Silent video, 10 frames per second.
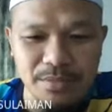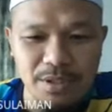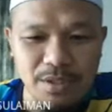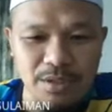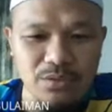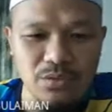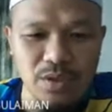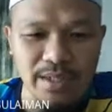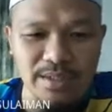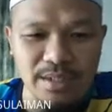
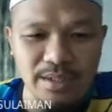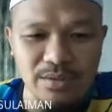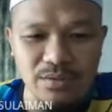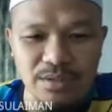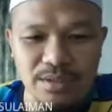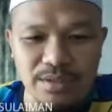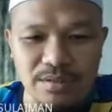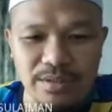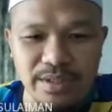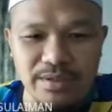Qi schedule is the
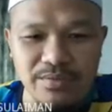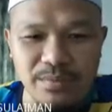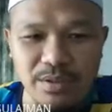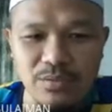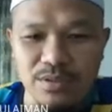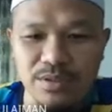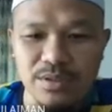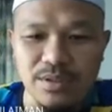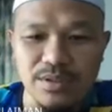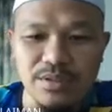reactive power
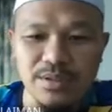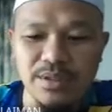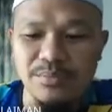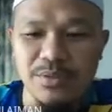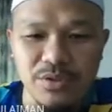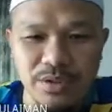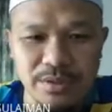in per unit.